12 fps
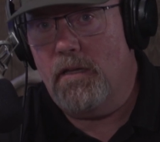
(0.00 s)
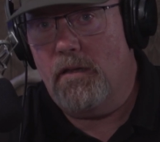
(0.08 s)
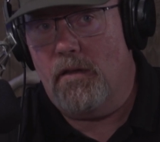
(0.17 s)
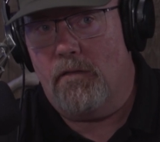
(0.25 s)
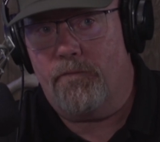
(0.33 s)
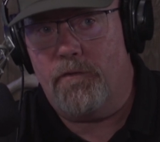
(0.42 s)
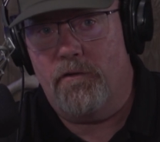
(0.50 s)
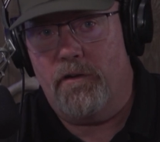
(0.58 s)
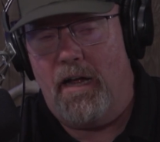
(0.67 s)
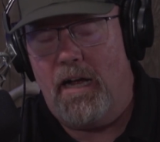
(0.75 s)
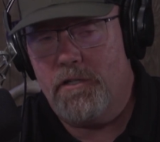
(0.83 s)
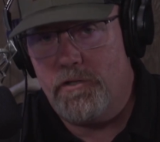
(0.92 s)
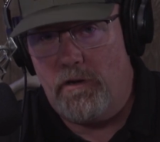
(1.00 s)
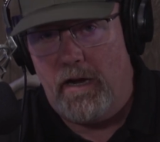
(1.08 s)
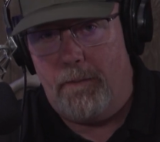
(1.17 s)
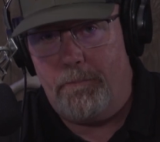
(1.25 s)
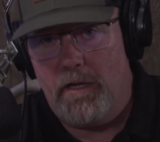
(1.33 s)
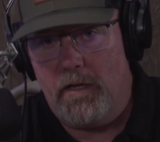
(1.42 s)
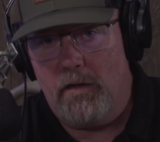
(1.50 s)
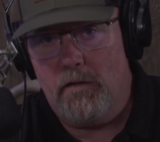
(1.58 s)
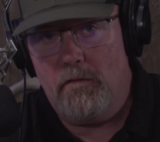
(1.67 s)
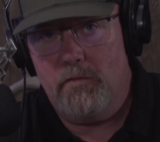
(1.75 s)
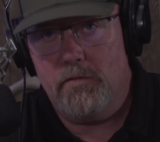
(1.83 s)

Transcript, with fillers: if you're not trapping,